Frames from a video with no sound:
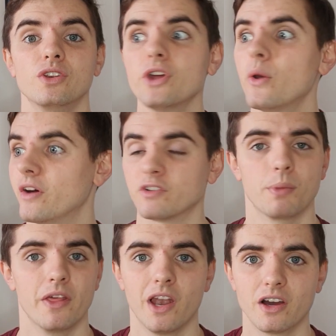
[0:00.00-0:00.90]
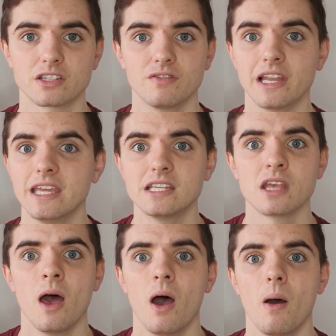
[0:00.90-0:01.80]
You don't have to play the likes of Leeds,
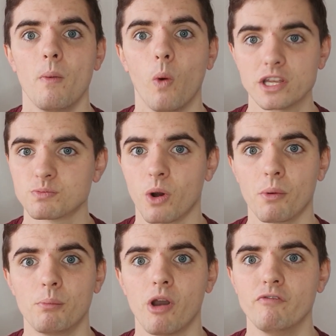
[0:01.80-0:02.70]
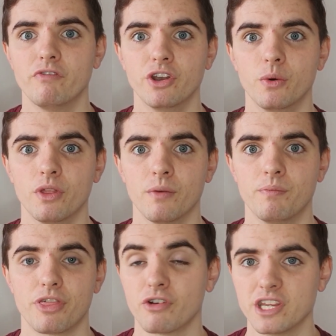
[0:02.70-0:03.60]
West Brom and Brentford, who are the
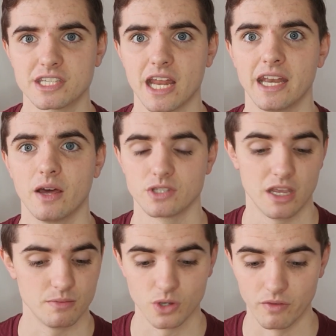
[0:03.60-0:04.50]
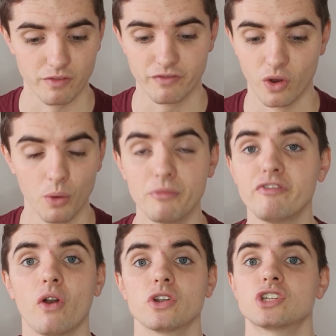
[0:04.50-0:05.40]
3 standout teams, not even Fulham,
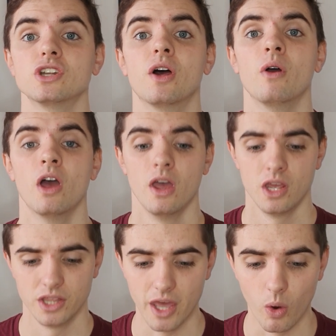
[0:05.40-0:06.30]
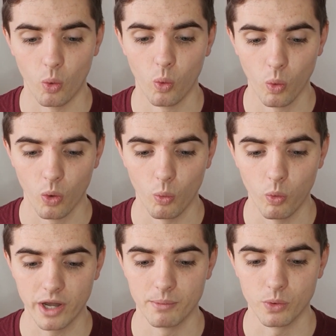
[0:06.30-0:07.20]
Forest, They're all
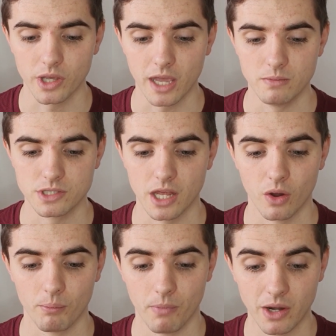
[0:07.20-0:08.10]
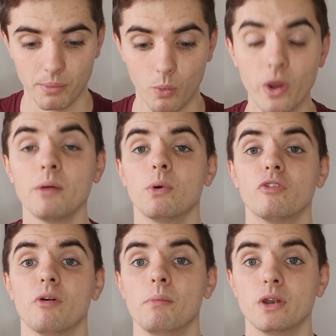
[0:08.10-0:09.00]
winnable games. May not be winnable
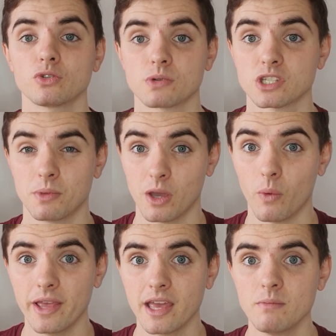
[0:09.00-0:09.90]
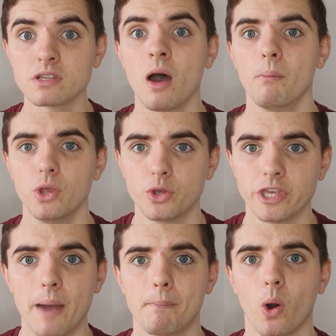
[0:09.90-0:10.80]
for Middlesbrough, some of the away games, but you can
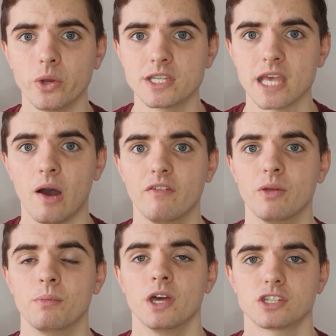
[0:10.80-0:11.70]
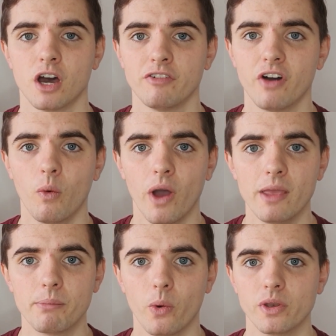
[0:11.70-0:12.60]
get points out of them. Tough away
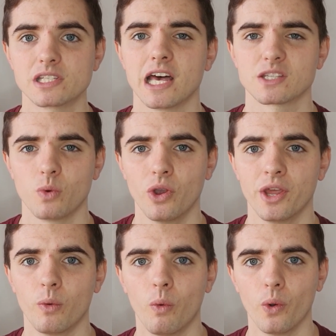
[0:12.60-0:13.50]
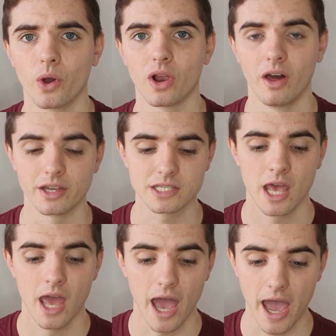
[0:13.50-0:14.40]
points. That's what Neil Warnock likes.
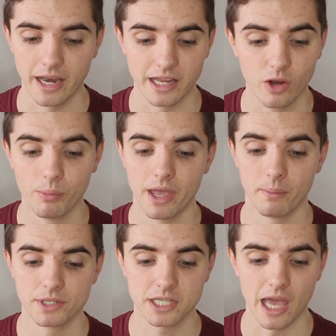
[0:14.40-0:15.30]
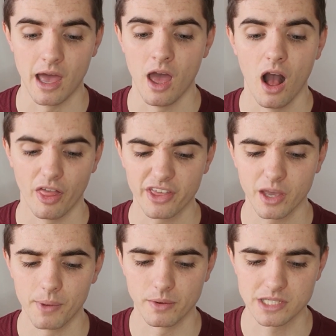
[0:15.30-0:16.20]
And he'll be able to get
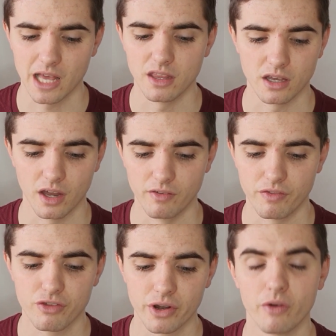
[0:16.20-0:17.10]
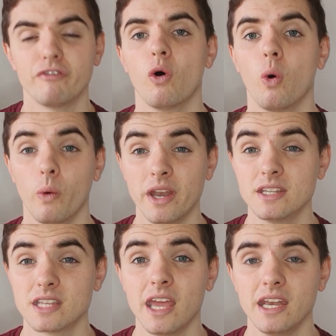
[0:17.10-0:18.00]
the kind of 3 or 4
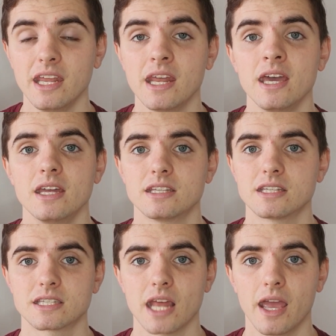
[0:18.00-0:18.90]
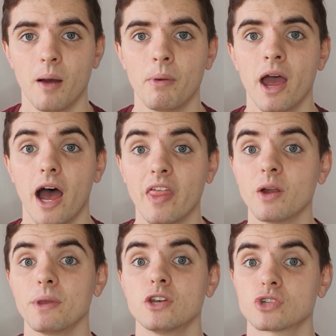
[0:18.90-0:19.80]
wins they need to stay up. And then
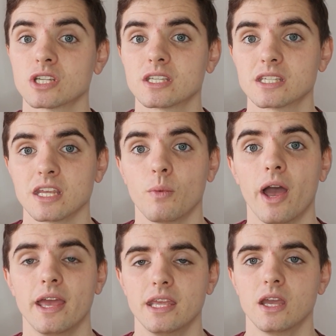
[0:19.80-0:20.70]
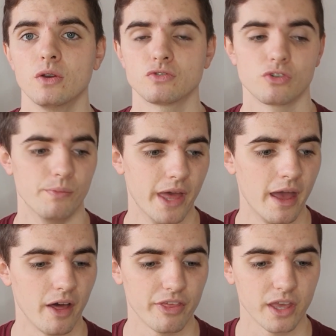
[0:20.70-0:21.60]
it'll be interesting to see where he goes from there.
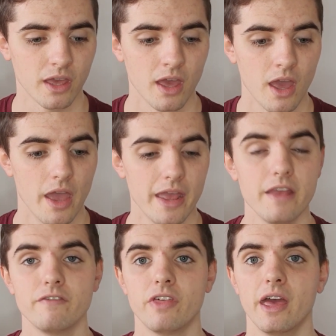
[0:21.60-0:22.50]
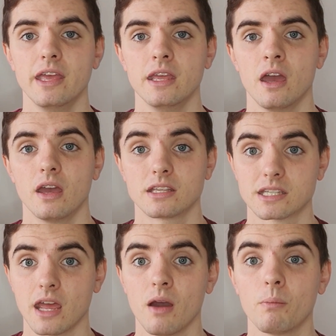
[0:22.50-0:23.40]
I think if they
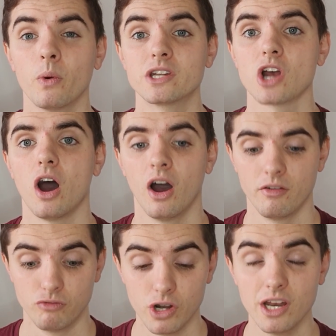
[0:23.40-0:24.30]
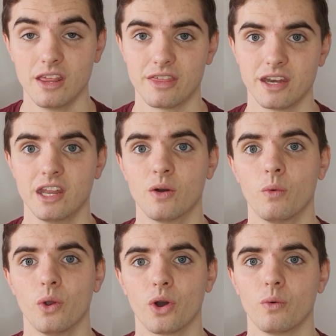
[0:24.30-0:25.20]
stay up, which I really think Neil
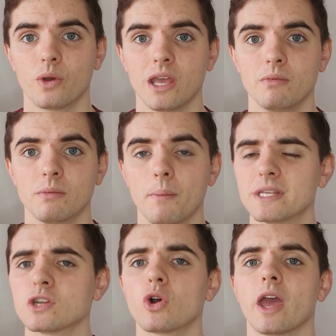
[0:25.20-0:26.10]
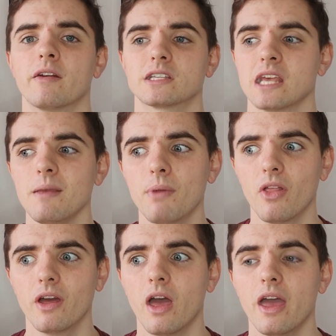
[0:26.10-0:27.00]
Warnock will keep them up, it's not guaranteed,
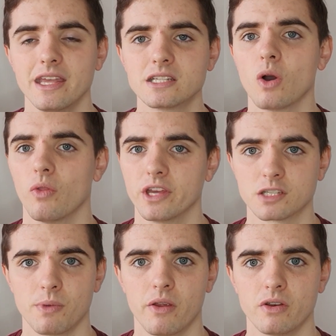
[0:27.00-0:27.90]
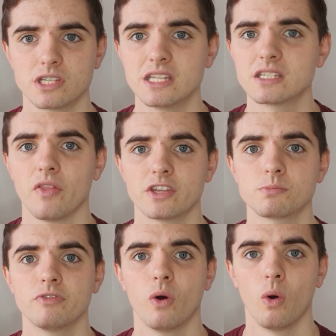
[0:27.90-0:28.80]
but he's got the experience. He's done this
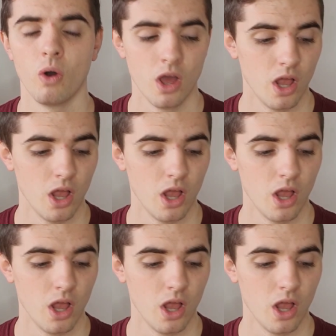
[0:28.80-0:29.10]
before.